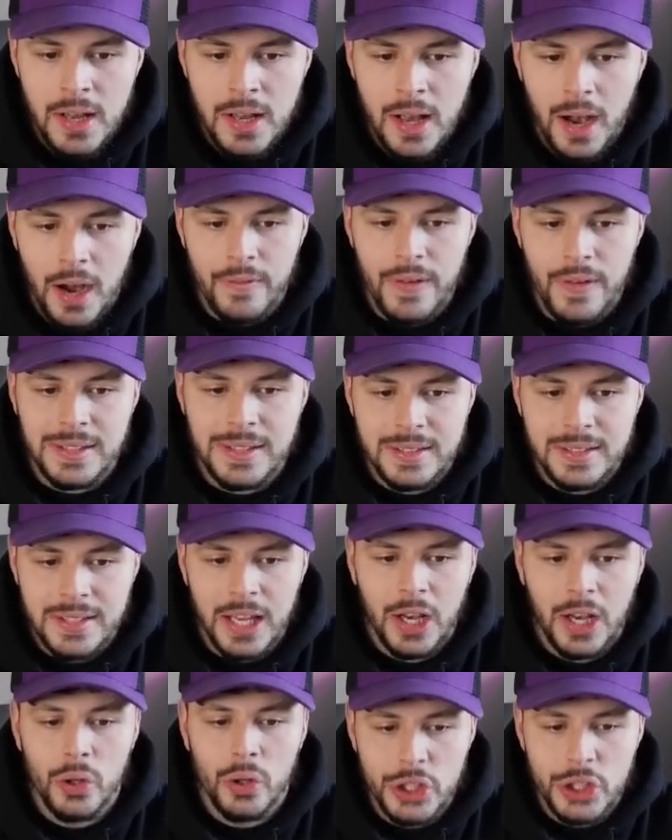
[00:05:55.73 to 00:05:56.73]
of a
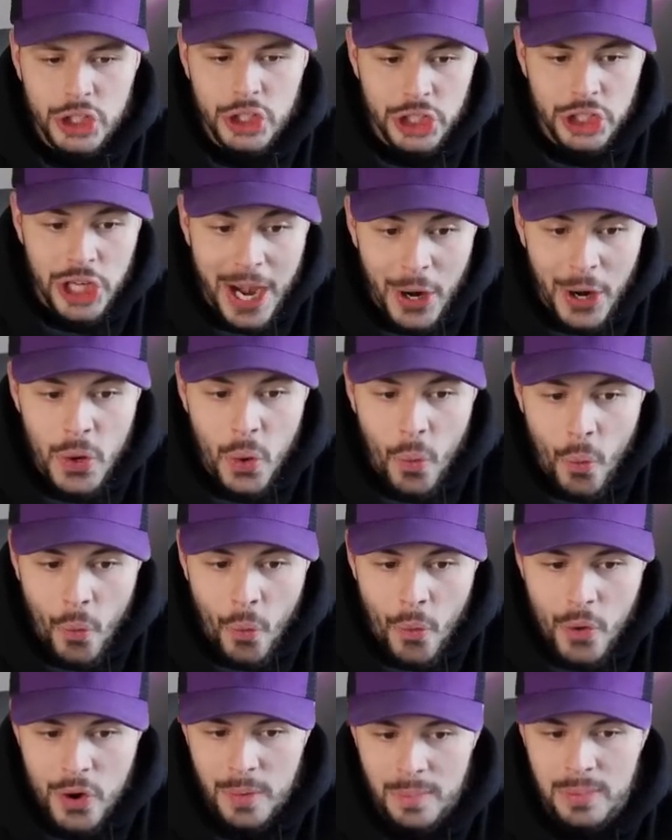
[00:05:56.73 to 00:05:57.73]
single shared
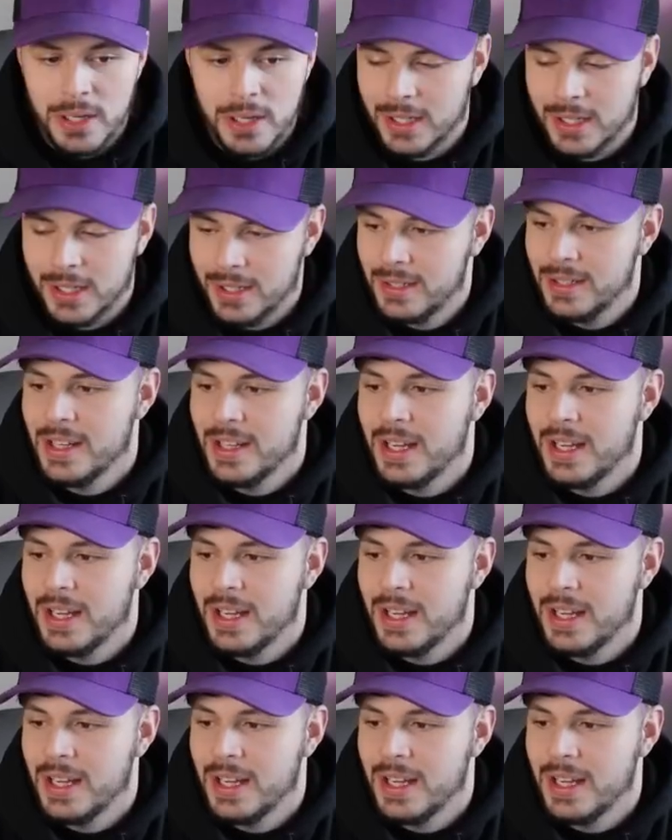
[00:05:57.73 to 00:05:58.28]
order book,